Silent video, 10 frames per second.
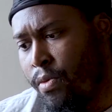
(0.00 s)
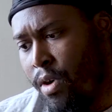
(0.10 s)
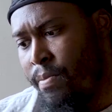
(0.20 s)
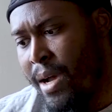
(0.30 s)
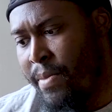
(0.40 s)
We're
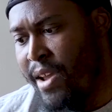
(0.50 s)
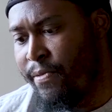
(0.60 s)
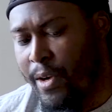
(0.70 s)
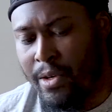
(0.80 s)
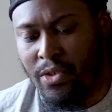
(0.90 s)
on my
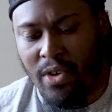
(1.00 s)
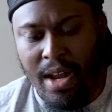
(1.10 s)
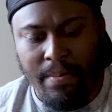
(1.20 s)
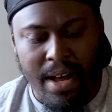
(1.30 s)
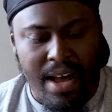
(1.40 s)
Manfrotto
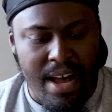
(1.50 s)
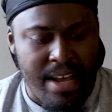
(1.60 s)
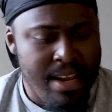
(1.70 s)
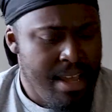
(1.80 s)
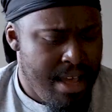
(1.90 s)

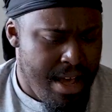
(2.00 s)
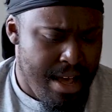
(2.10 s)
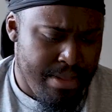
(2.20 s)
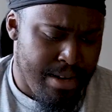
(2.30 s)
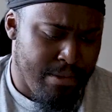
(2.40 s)
tripod.
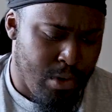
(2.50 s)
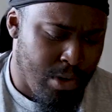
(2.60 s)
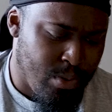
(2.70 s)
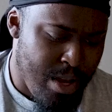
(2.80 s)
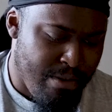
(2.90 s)
And uh, then of
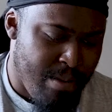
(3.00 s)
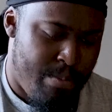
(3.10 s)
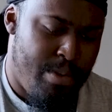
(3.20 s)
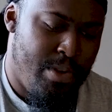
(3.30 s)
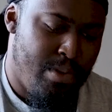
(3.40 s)
course we have our
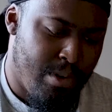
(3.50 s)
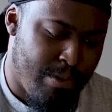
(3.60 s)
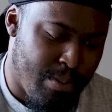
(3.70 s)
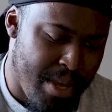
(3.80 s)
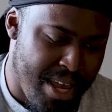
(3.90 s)

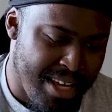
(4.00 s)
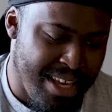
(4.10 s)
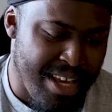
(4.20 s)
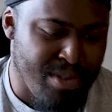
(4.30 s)
beautiful pancakes,